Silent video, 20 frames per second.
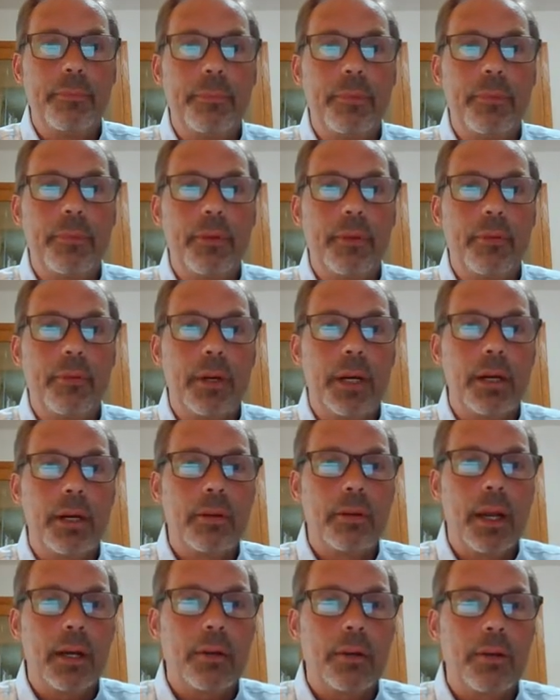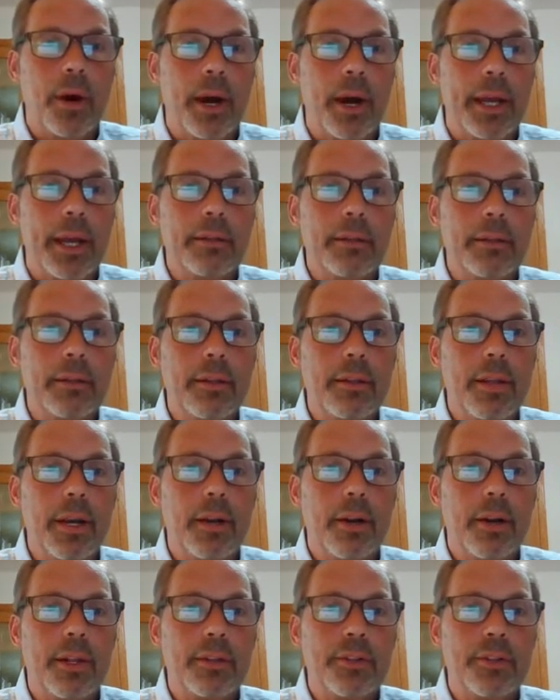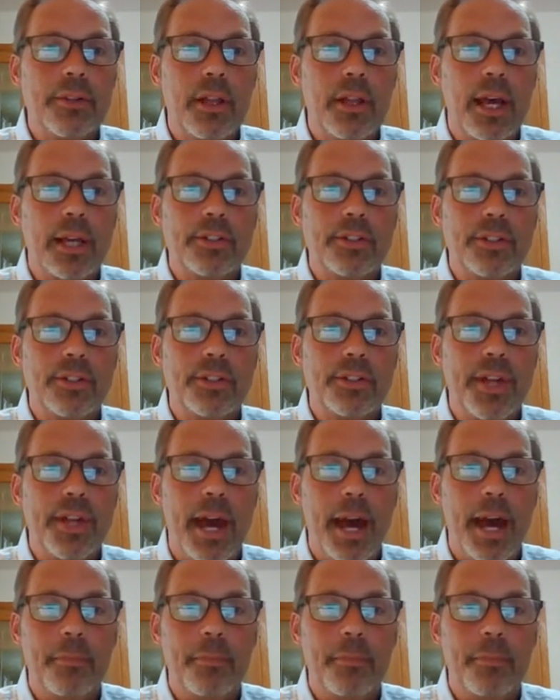not quite. There it is, the Lessons tab.